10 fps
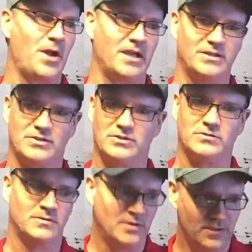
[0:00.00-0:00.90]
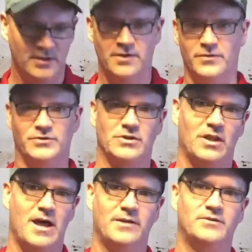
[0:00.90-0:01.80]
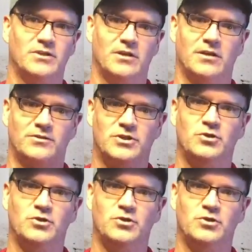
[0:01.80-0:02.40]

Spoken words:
I guess there's a lot to